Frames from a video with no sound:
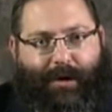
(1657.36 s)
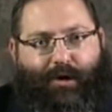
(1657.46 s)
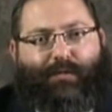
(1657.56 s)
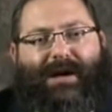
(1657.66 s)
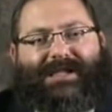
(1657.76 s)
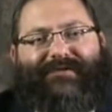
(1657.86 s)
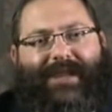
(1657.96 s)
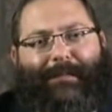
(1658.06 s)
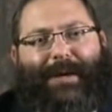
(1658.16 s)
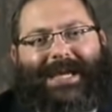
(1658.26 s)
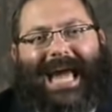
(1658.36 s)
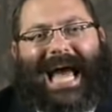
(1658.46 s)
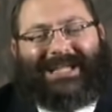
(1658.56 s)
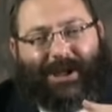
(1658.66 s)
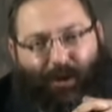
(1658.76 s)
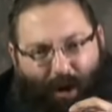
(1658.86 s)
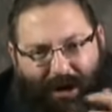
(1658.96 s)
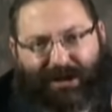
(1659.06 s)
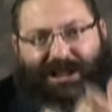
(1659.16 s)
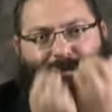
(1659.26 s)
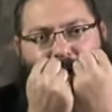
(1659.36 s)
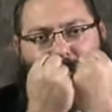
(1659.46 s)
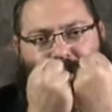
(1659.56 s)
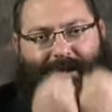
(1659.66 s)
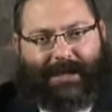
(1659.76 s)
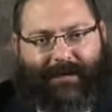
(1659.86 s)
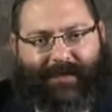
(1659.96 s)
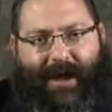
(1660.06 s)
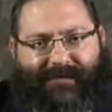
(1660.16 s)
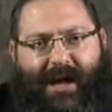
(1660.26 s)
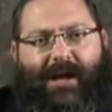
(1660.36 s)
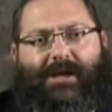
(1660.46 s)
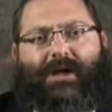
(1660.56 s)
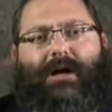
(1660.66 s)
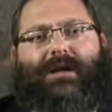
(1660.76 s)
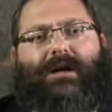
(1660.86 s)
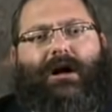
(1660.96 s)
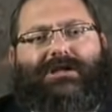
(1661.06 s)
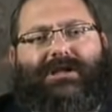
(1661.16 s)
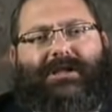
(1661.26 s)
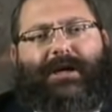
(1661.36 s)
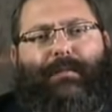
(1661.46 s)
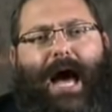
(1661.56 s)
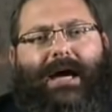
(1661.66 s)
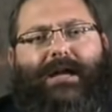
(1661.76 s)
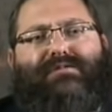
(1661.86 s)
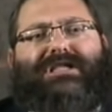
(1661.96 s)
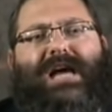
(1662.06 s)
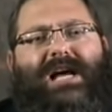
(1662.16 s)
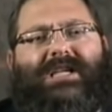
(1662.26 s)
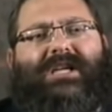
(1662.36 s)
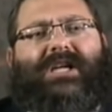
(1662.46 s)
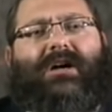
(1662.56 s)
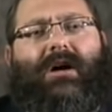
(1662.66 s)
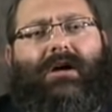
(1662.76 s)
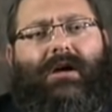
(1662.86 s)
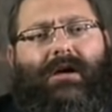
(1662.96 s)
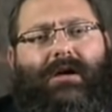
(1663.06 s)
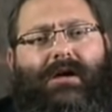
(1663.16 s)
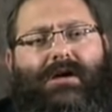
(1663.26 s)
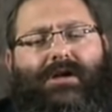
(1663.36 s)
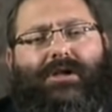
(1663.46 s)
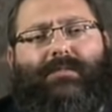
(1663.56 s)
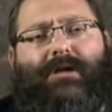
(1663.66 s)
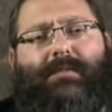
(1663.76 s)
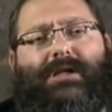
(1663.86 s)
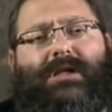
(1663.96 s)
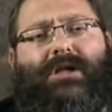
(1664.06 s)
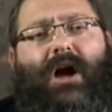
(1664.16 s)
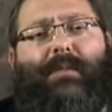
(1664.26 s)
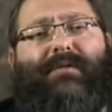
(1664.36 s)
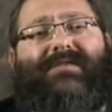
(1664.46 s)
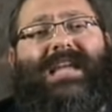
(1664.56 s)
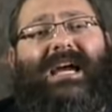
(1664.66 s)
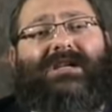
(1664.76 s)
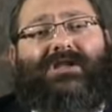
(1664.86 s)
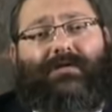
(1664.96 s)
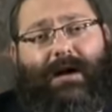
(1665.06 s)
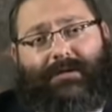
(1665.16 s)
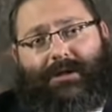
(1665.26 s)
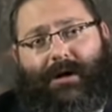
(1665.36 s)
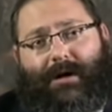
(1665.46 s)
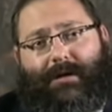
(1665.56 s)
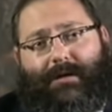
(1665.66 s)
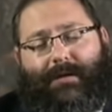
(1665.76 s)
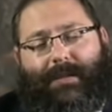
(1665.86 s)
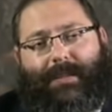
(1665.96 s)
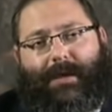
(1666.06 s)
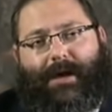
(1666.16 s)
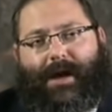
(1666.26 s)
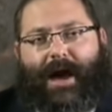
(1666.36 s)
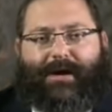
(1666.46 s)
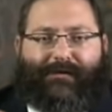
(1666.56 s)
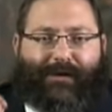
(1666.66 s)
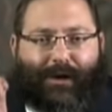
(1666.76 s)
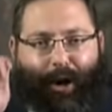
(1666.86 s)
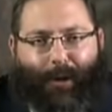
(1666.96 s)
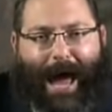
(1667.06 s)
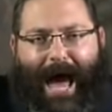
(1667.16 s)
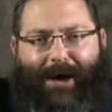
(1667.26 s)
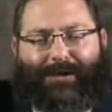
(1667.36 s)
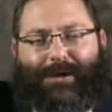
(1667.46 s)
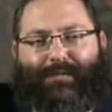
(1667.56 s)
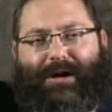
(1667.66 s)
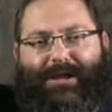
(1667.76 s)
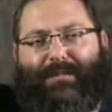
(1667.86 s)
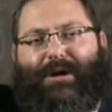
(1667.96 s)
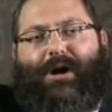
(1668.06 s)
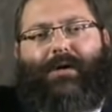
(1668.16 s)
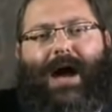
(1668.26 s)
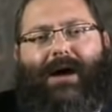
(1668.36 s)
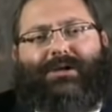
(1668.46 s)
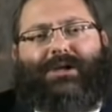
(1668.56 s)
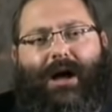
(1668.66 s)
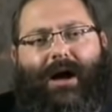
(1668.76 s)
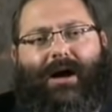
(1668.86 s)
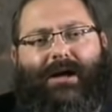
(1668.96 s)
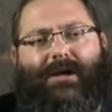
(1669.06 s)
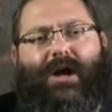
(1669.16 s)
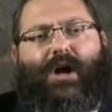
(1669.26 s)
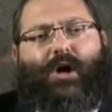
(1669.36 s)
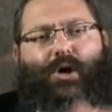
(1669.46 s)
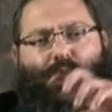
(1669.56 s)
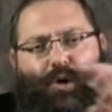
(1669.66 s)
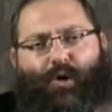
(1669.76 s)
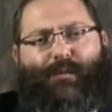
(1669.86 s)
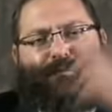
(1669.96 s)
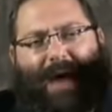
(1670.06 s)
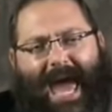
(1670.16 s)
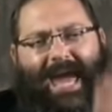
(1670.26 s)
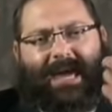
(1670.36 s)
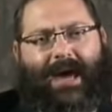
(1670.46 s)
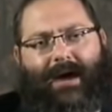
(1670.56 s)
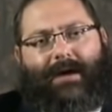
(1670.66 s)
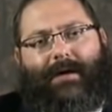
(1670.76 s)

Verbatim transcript: You must fill up on gas in order you should be able to save lives. Zak de Koshnitz magid b'shas hasakona. Sometimes it's a time of danger outside. And if you go out to bring the menorah outside, you may